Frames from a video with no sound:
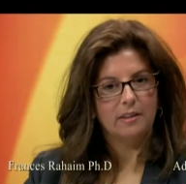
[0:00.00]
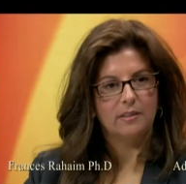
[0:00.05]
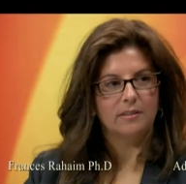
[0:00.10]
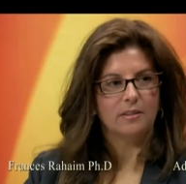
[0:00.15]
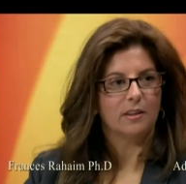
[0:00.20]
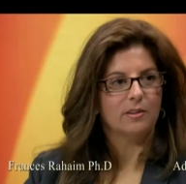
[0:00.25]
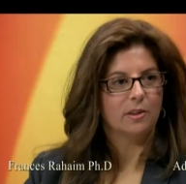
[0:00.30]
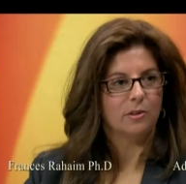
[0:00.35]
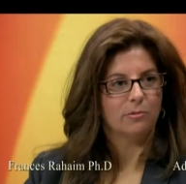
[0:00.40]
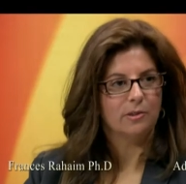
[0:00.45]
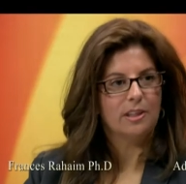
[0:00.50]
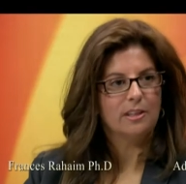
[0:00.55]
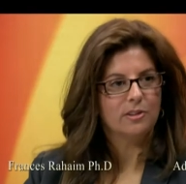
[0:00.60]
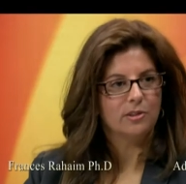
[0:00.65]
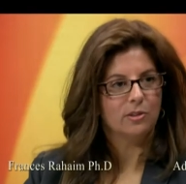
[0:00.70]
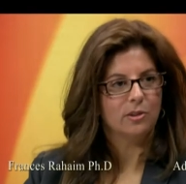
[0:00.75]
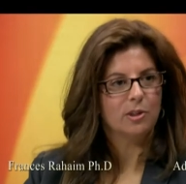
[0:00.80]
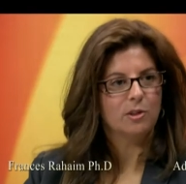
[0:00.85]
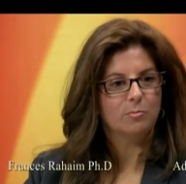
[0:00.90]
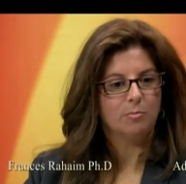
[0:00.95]
they, had and, done their
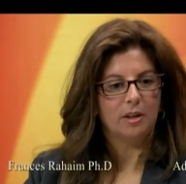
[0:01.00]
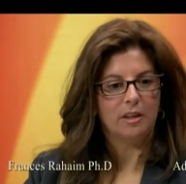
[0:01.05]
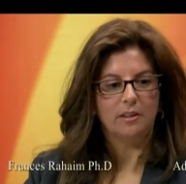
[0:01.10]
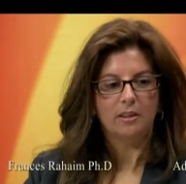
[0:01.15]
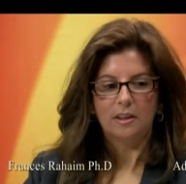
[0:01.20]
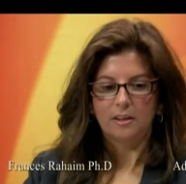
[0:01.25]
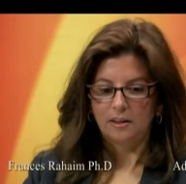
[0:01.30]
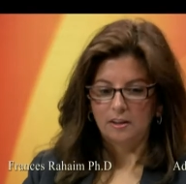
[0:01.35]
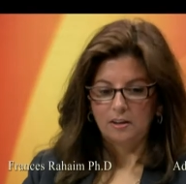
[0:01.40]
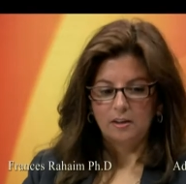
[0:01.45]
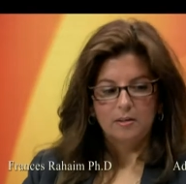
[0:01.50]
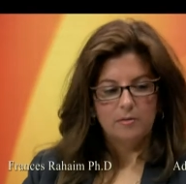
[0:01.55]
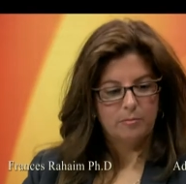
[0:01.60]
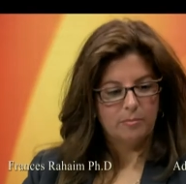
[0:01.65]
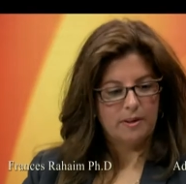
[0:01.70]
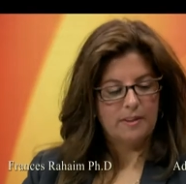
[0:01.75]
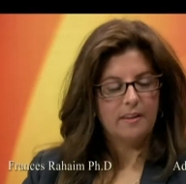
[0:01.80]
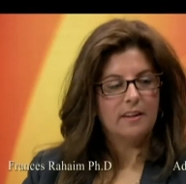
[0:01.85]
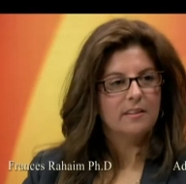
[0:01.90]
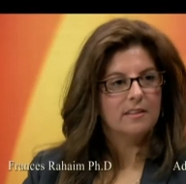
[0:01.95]
research, but
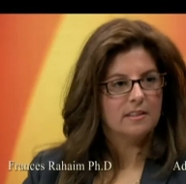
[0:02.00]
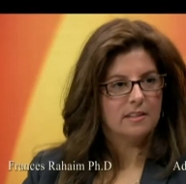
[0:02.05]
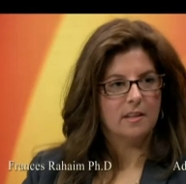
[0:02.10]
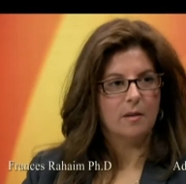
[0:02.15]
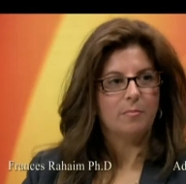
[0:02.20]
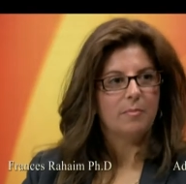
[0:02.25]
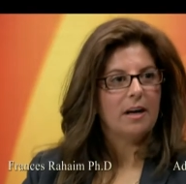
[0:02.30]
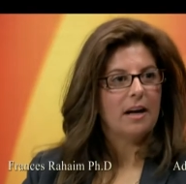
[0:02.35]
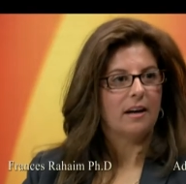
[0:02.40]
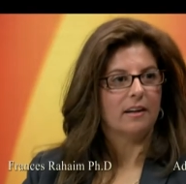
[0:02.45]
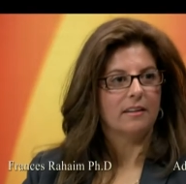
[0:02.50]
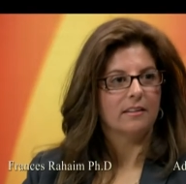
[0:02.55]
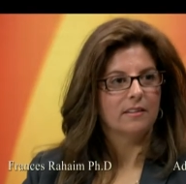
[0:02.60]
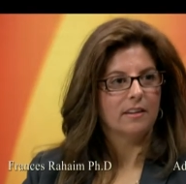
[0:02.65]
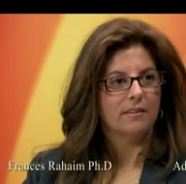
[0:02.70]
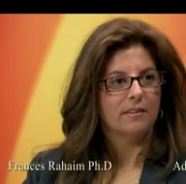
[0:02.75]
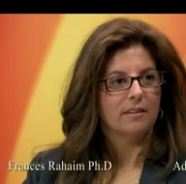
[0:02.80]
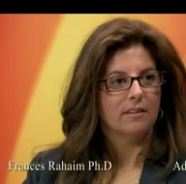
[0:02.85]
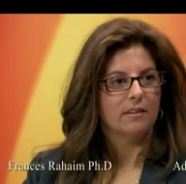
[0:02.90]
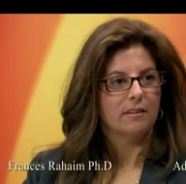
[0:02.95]
but then step back and
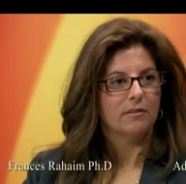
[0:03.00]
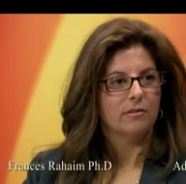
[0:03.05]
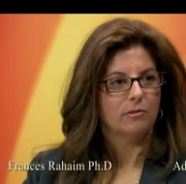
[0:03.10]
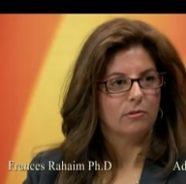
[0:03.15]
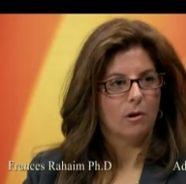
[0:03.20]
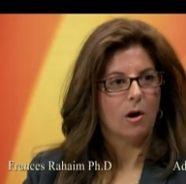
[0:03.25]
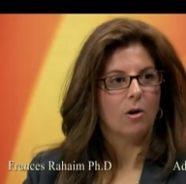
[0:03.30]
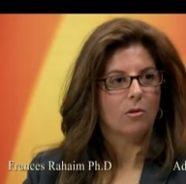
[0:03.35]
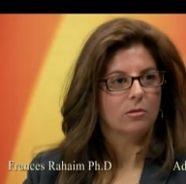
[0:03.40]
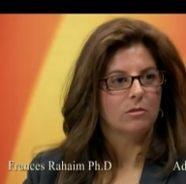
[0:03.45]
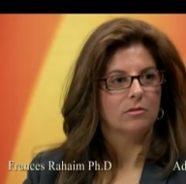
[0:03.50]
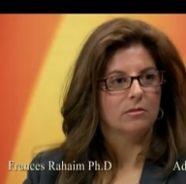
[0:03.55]
let the kid grow.